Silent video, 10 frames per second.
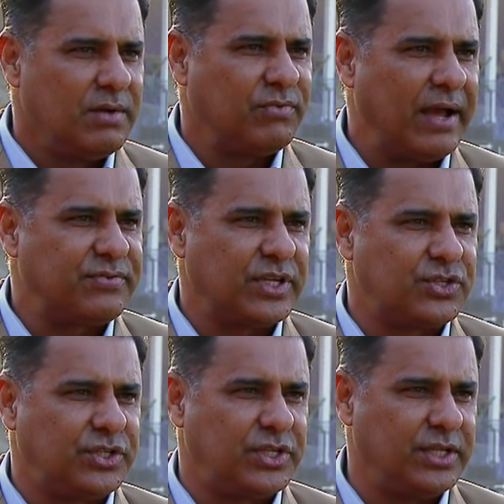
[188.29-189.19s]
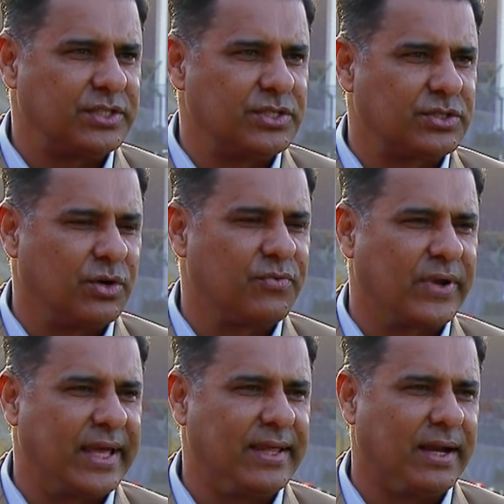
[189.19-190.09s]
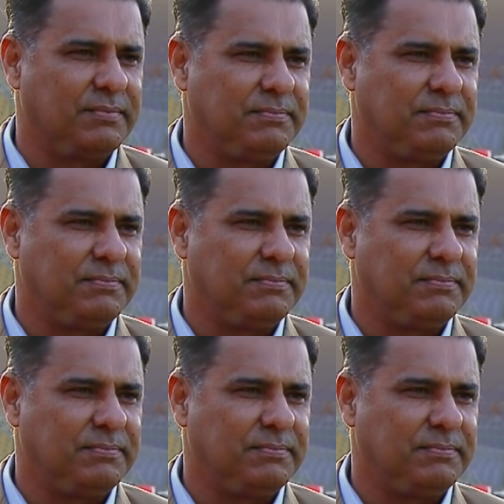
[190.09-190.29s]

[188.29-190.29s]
5-6 seasons. Don't forget that.